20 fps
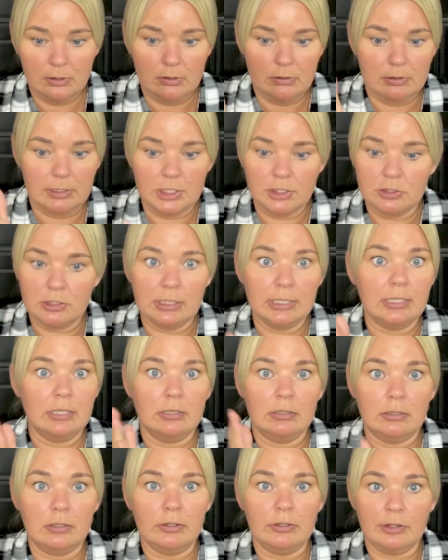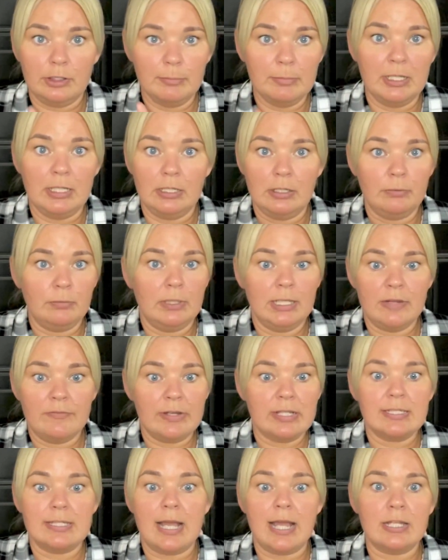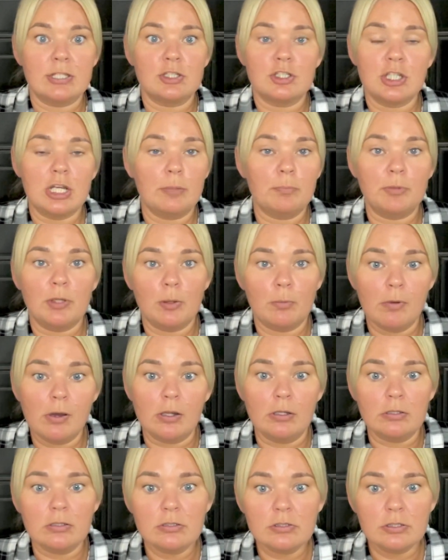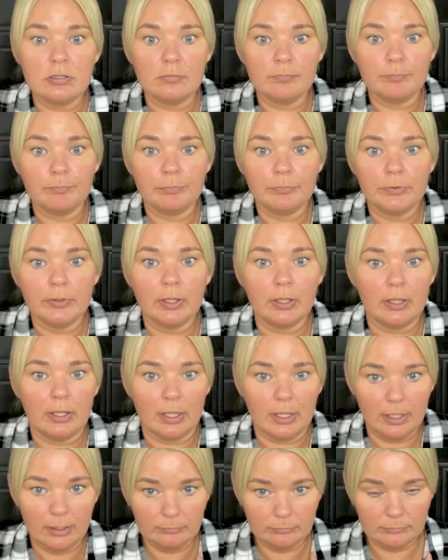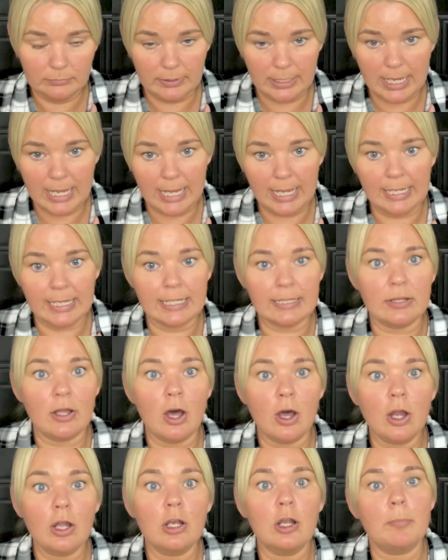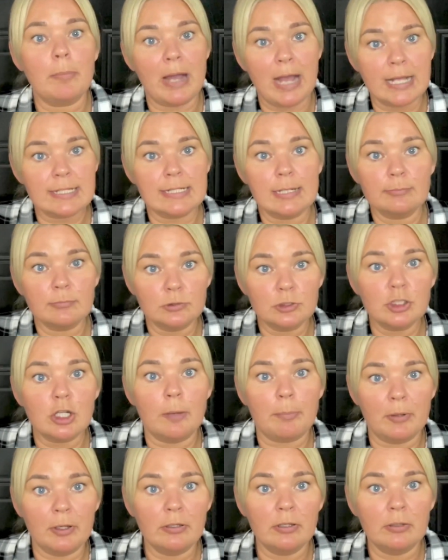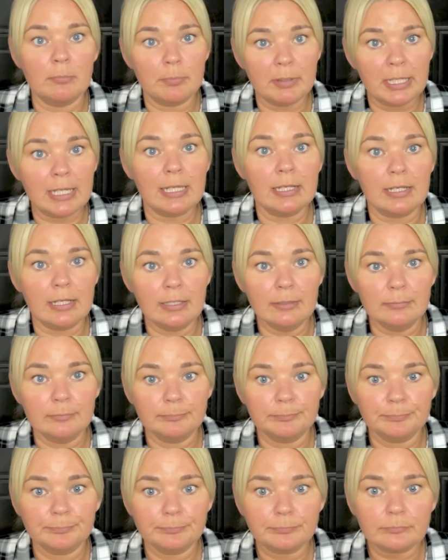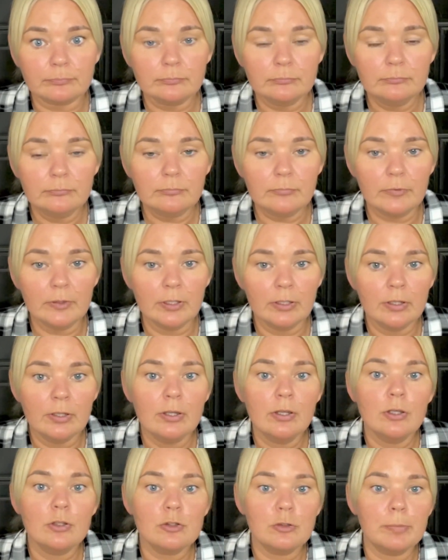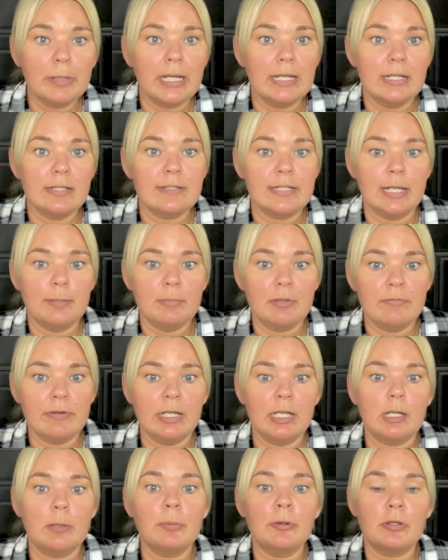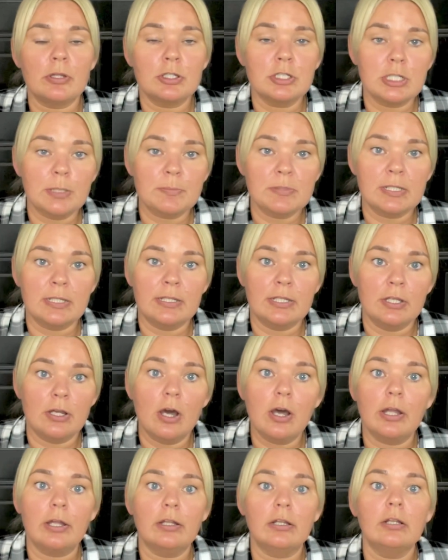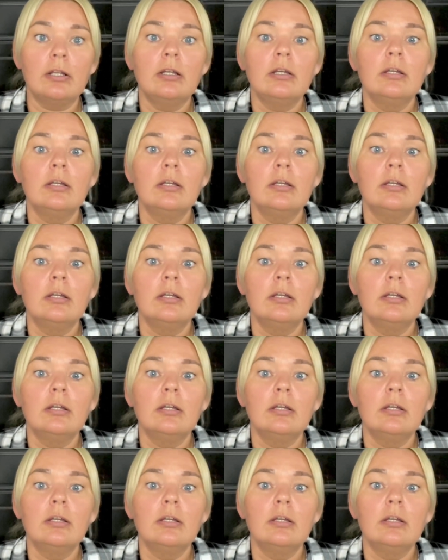Literally cut them into whatever size chip you want. Heat the oil up as I'm chopping and peeling. So by the time you're ready to put the chips in the oil,